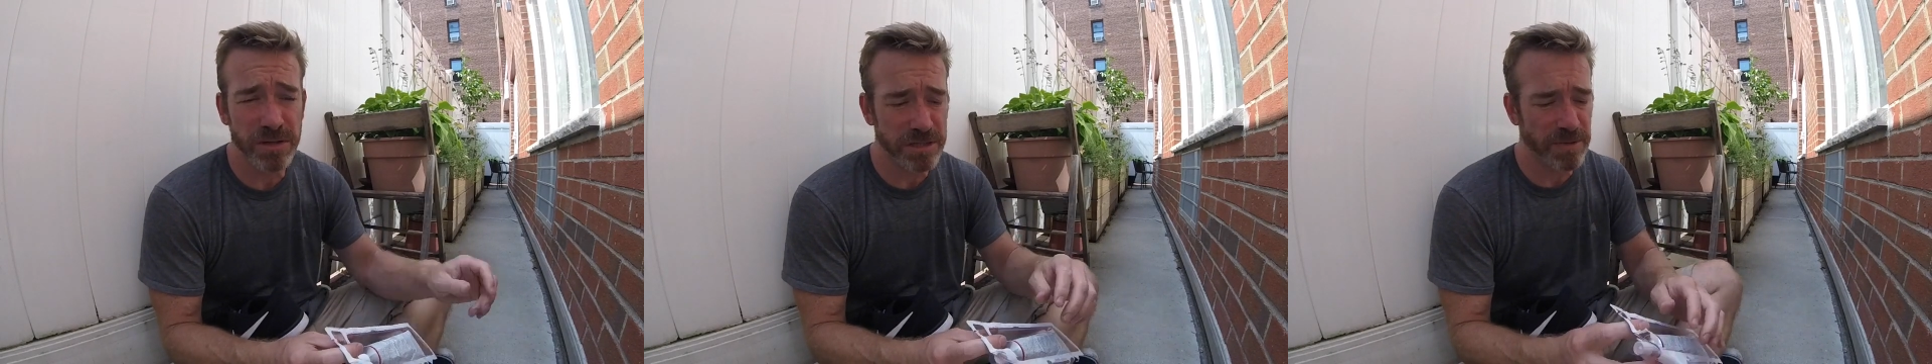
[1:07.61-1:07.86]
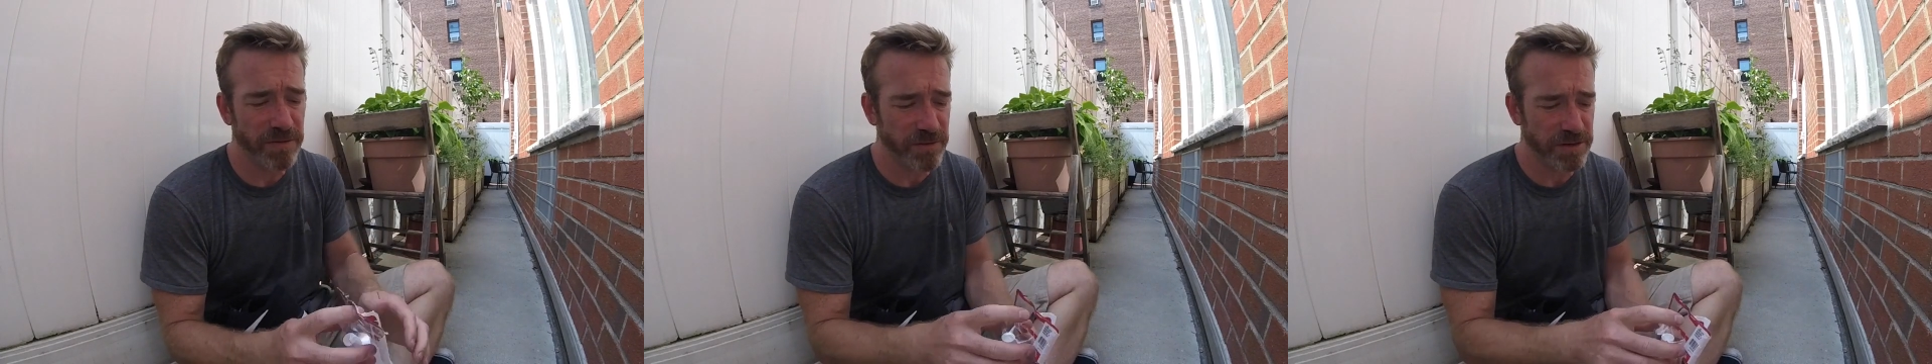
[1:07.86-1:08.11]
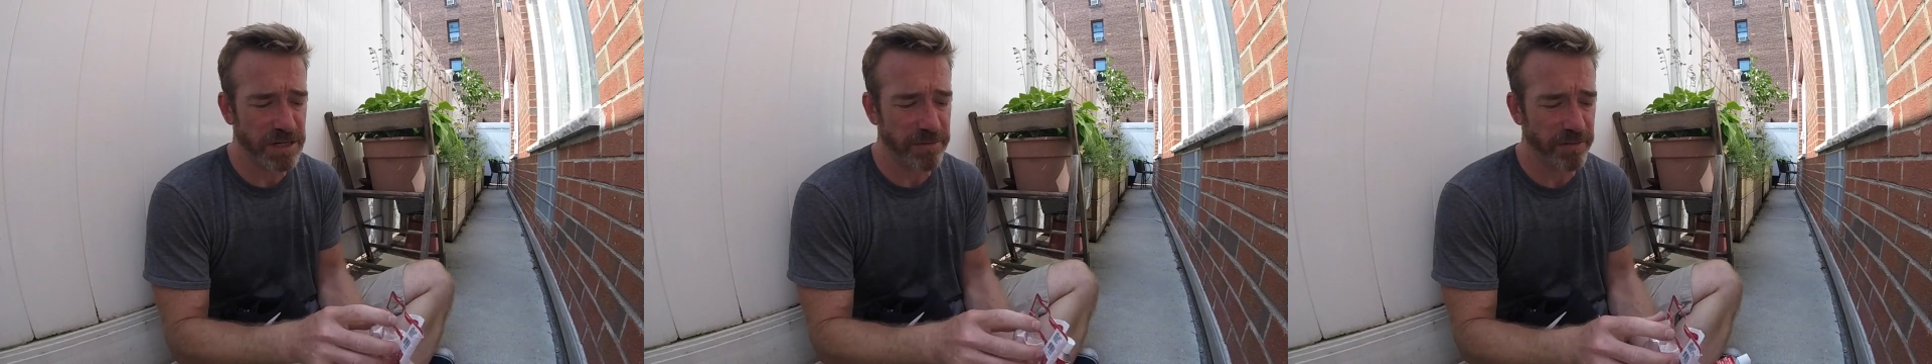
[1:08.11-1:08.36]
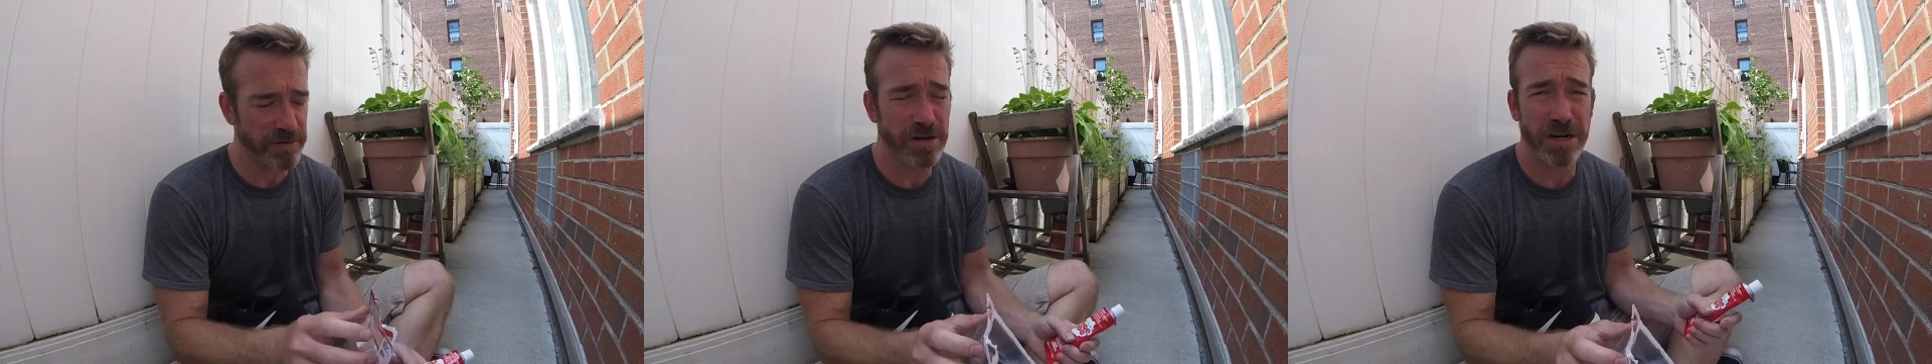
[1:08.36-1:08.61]
This is my first time
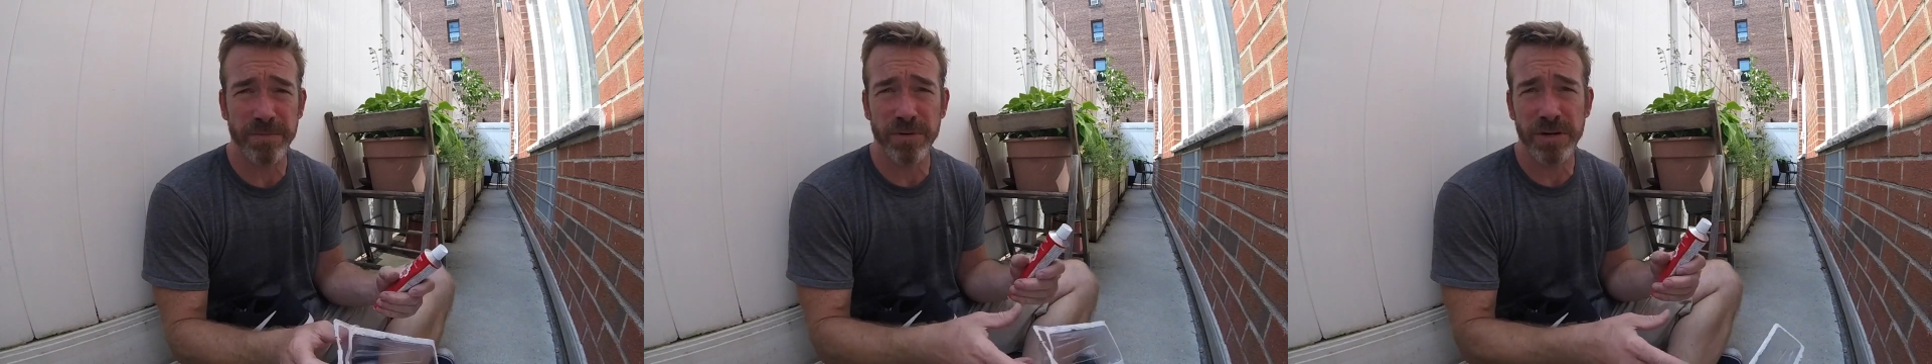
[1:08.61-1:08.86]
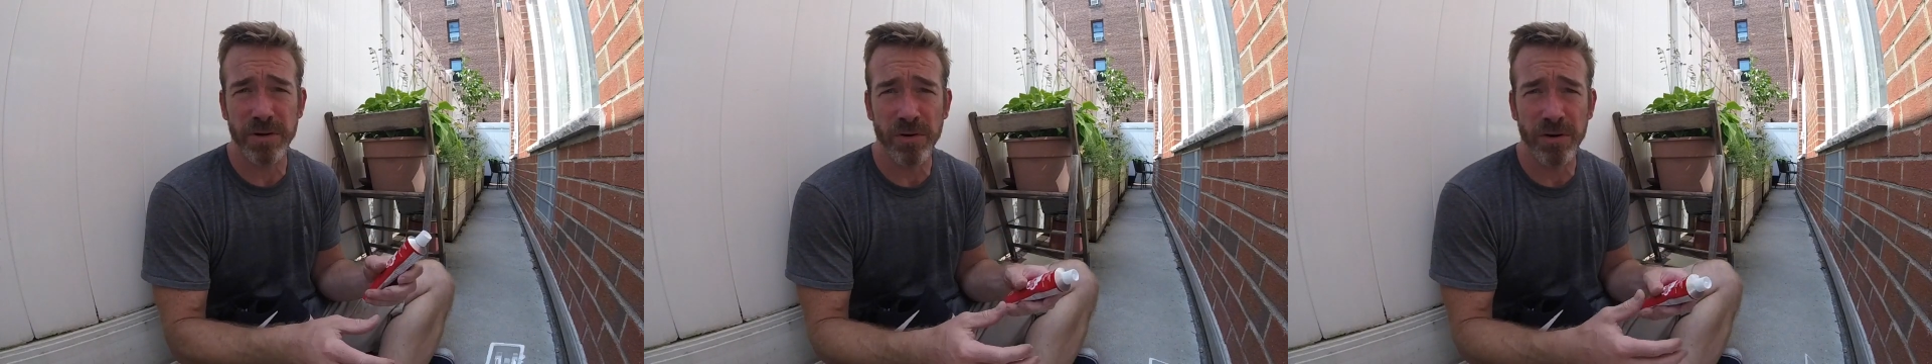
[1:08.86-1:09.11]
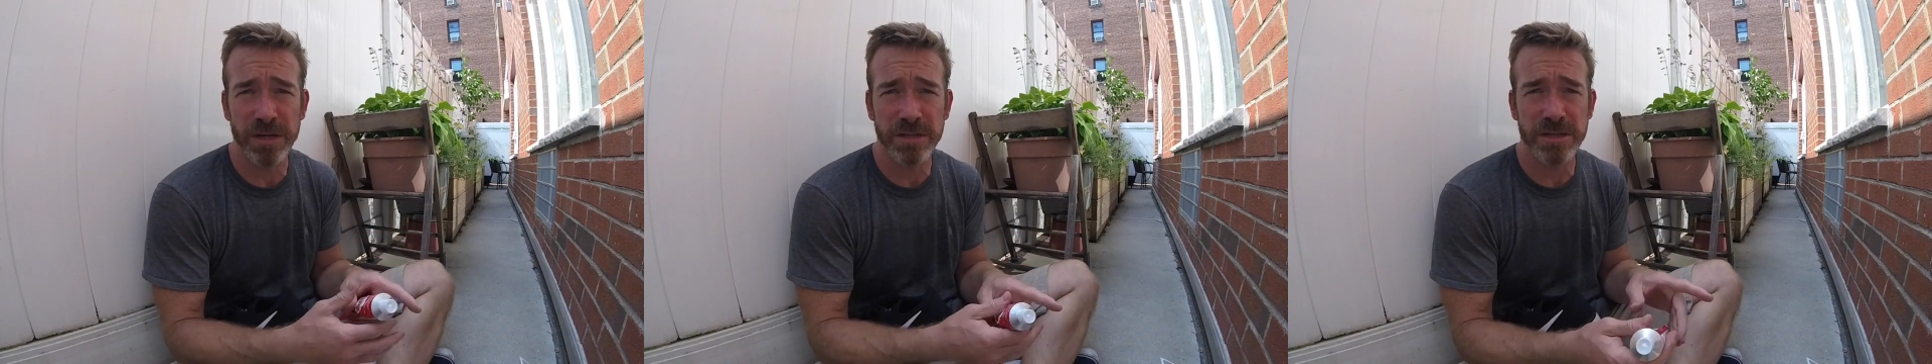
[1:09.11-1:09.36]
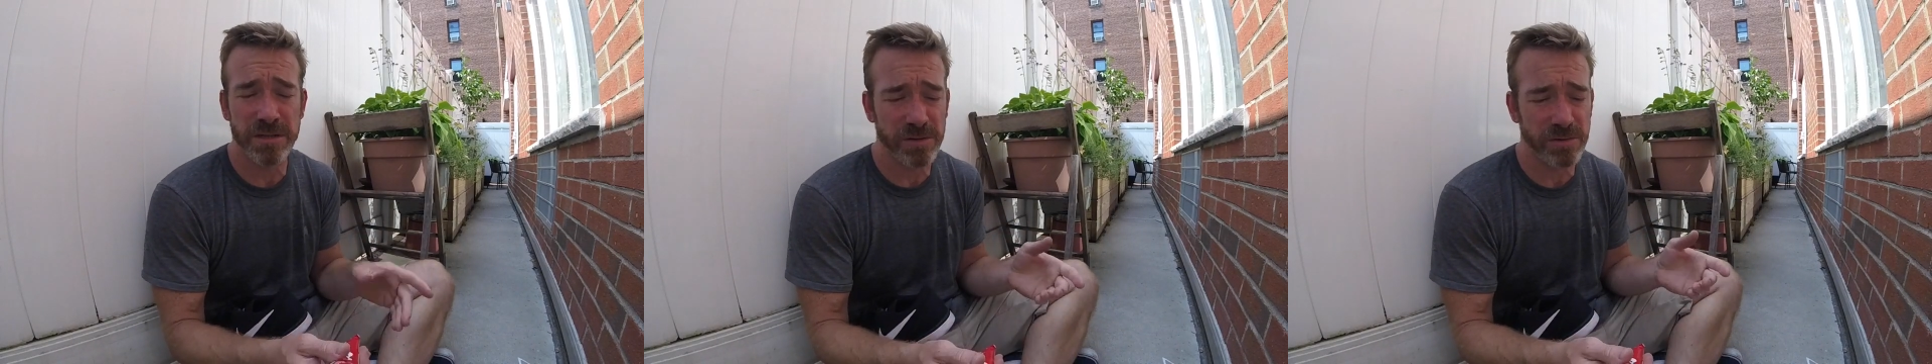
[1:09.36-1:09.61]
ever trying to put it on
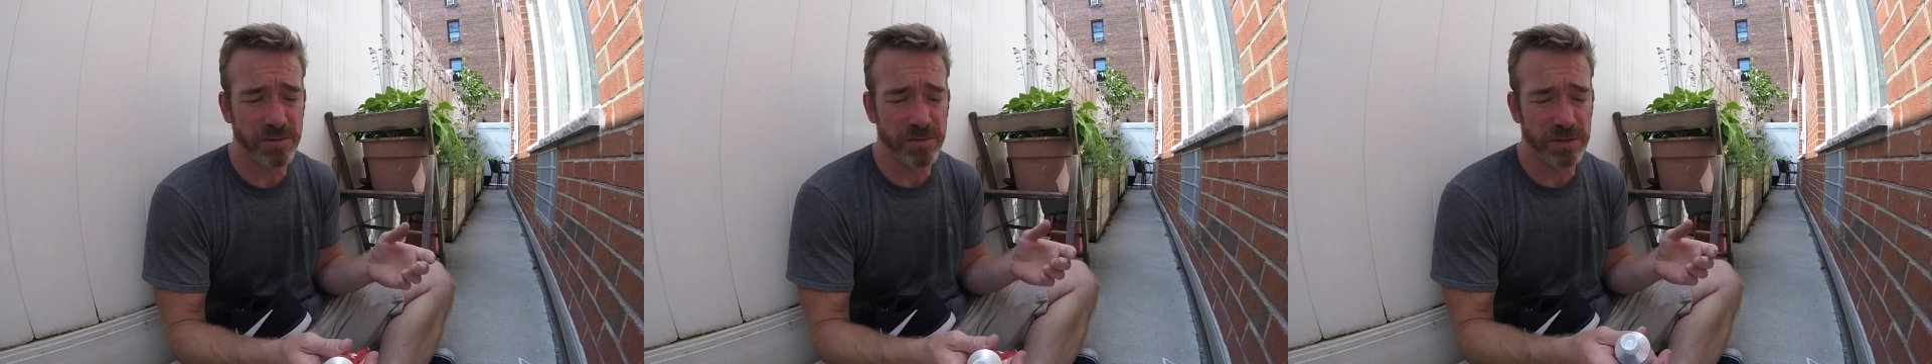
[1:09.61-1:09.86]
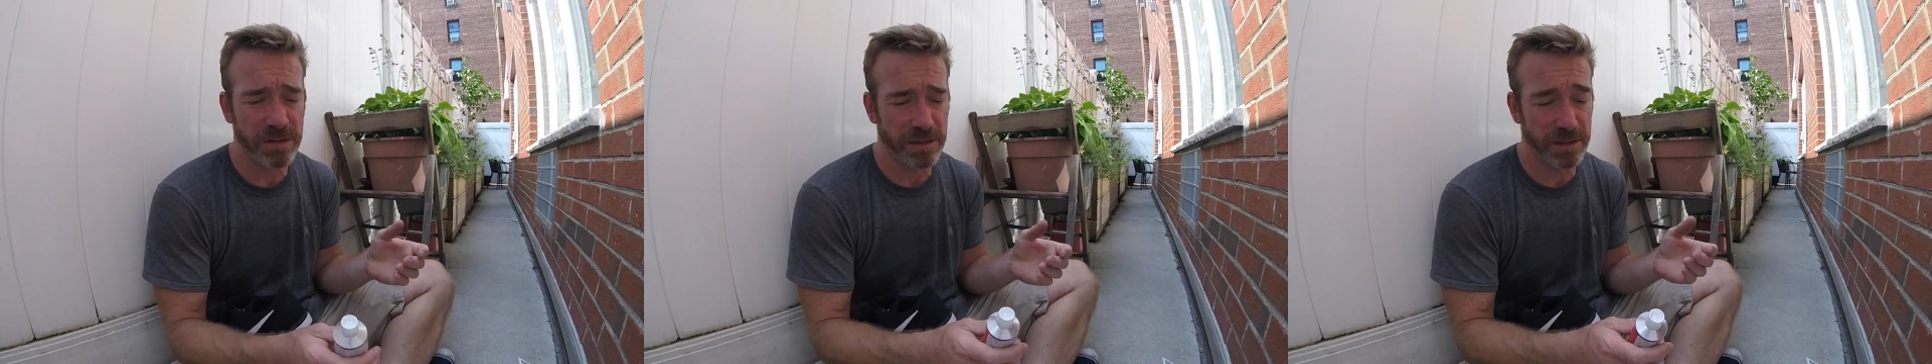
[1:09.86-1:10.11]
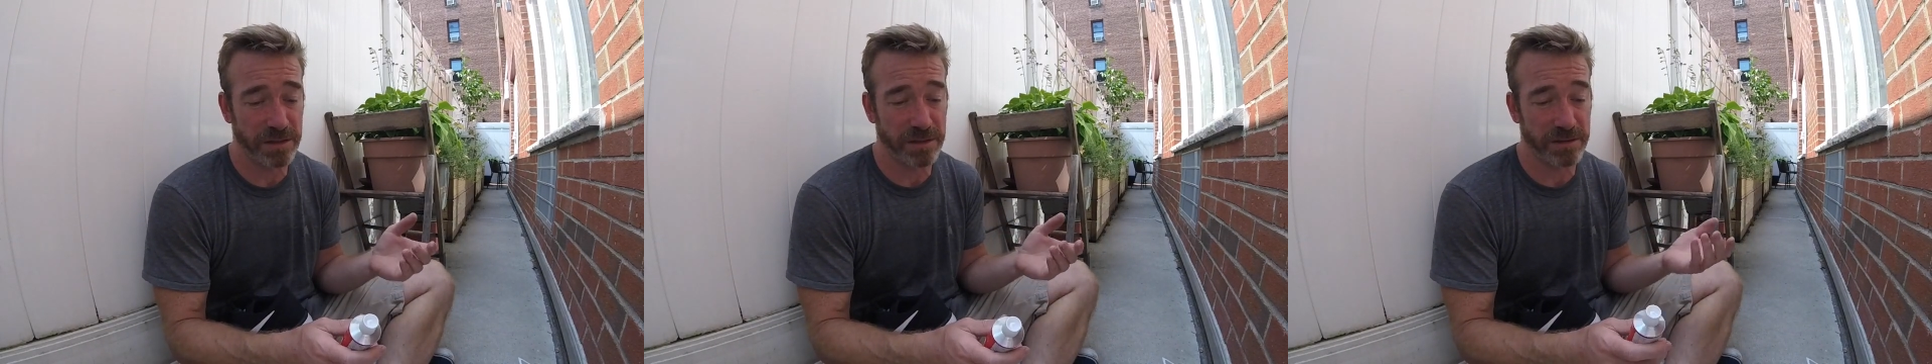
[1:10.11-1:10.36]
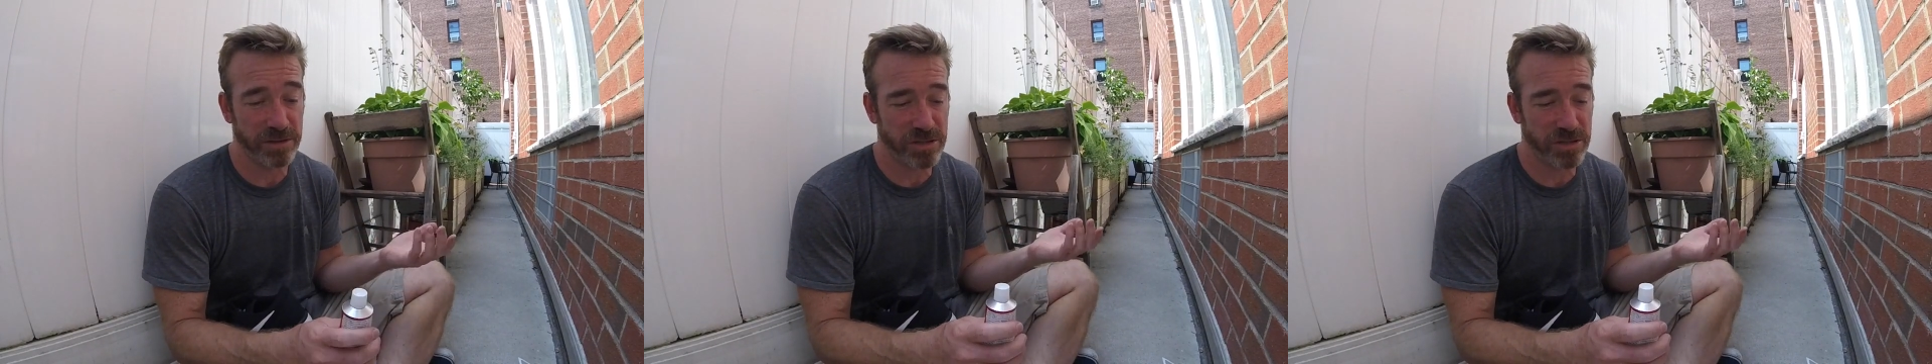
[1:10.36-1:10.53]
to